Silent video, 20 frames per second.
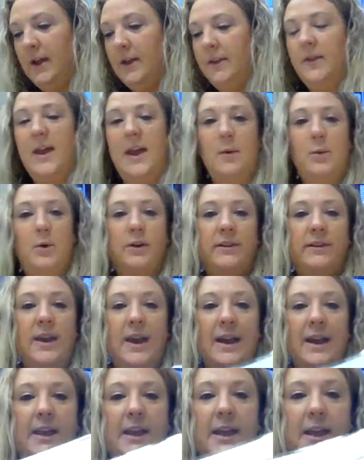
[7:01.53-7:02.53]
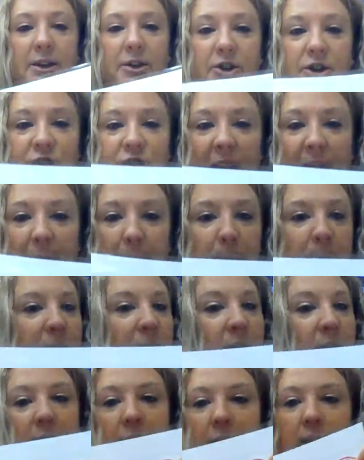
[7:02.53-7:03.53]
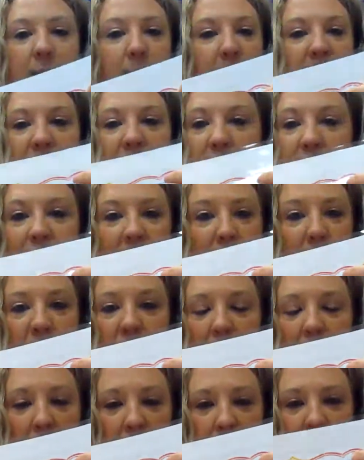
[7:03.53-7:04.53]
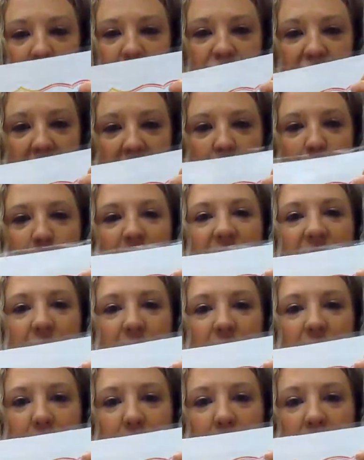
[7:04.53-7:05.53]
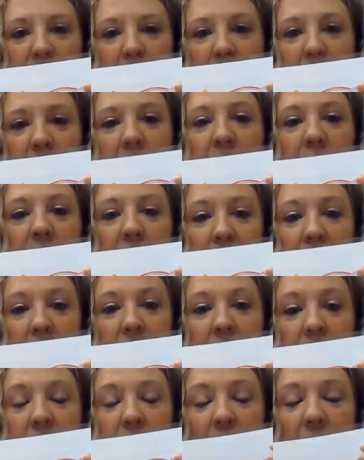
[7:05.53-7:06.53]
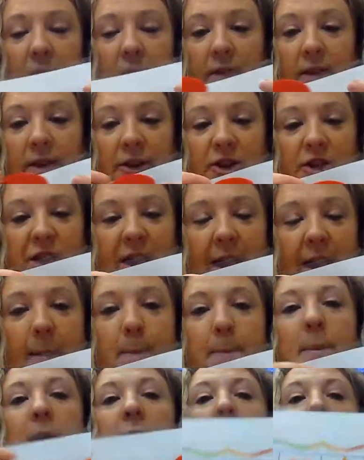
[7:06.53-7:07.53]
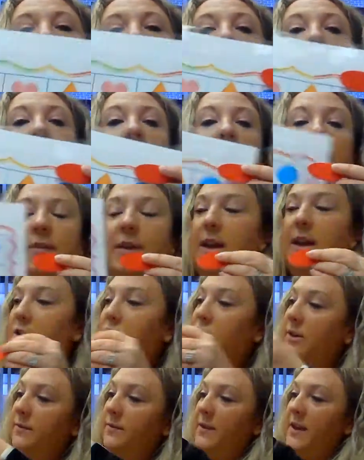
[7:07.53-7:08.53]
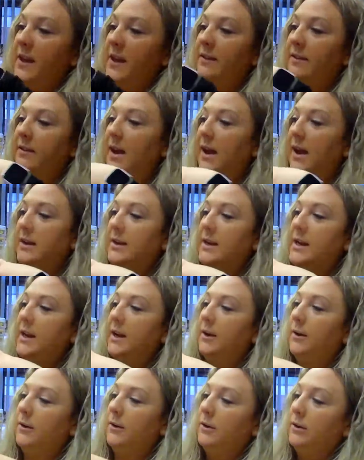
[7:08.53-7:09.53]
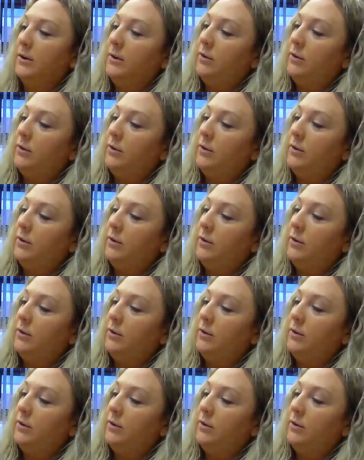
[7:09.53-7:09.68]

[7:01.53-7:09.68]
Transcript: They will take each shape. They're not going to be the same color shape, but they're going to be the shape of each of these on here.